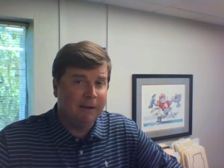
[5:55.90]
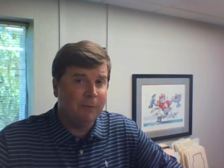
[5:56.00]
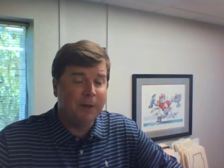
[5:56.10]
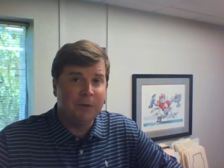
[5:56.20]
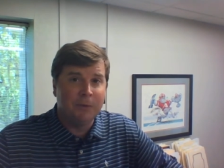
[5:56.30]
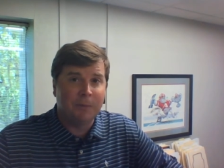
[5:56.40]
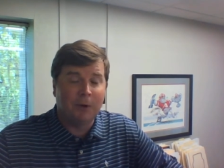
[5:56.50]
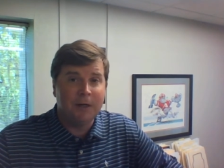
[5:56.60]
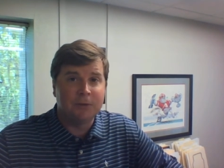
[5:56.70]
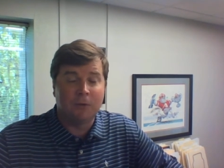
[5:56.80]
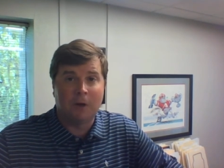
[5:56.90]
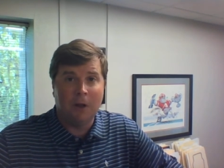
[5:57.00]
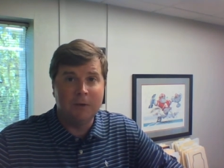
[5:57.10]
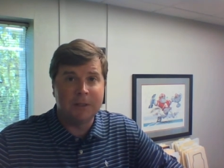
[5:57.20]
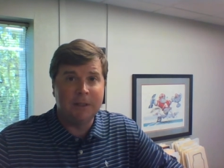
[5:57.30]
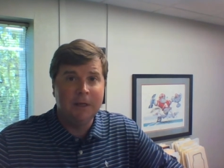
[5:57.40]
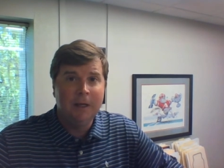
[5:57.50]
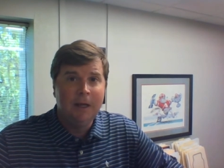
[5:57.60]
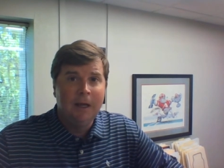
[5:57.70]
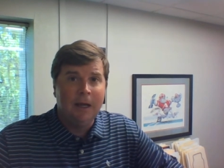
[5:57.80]
I haven't been to an appraisal or closing,
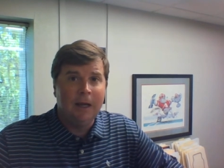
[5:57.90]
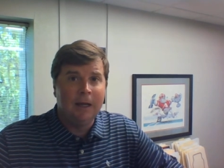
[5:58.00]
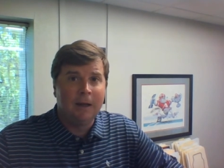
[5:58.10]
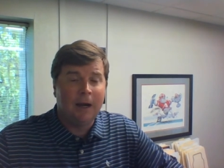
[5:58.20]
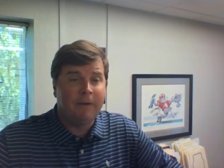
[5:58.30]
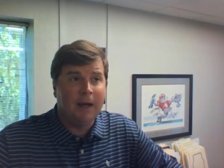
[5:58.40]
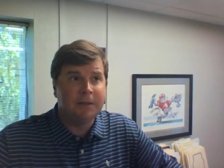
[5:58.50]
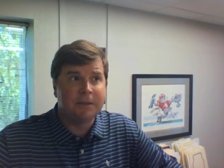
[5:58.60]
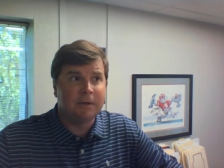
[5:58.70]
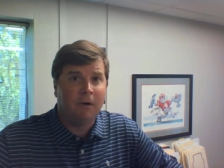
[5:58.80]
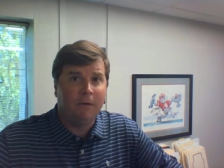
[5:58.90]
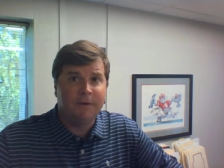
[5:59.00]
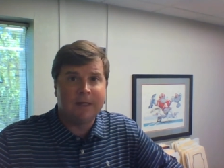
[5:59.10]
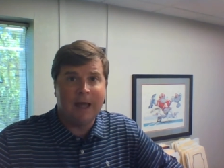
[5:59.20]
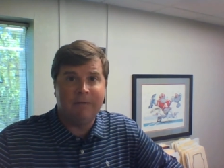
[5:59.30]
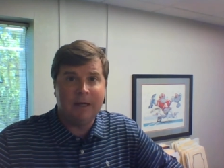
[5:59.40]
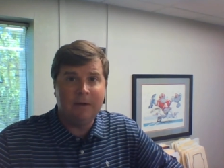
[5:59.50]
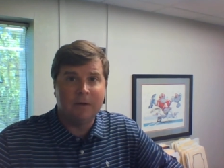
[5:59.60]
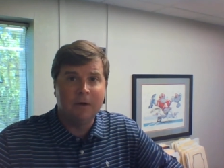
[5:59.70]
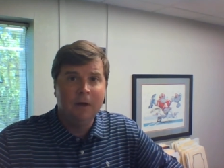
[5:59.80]
and a lot of the agents in our office haven't
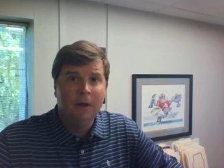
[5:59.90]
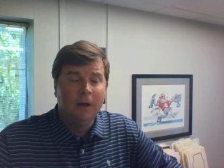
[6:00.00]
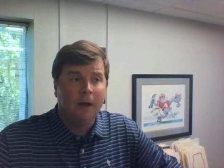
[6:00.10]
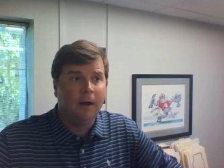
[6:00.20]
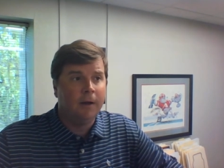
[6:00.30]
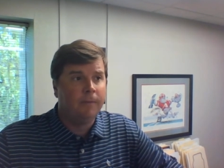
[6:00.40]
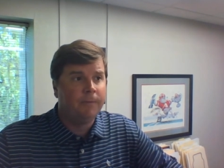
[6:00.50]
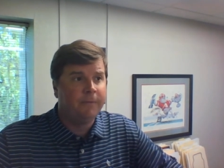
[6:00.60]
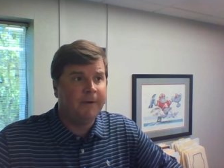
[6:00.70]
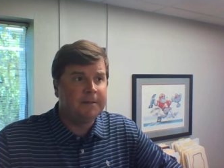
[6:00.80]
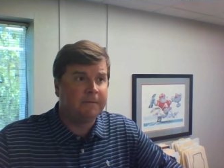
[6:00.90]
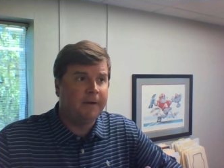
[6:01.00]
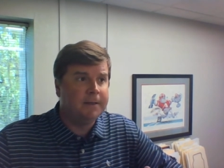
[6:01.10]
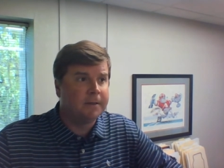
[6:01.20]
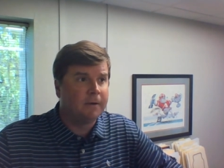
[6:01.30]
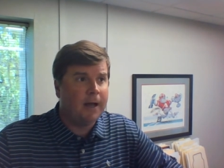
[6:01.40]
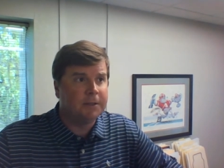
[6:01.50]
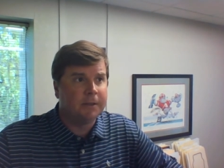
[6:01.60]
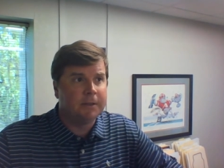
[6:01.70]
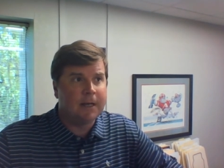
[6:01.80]
either. Um, face-to-face
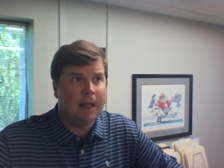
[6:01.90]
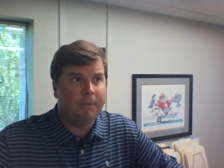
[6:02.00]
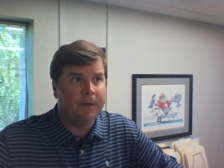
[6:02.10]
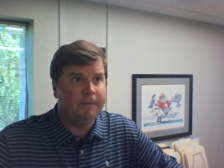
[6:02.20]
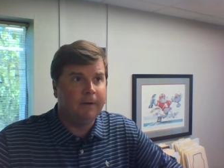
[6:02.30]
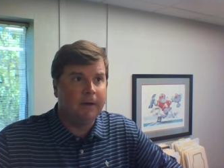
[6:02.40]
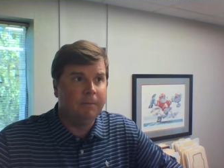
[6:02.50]
interaction is happening very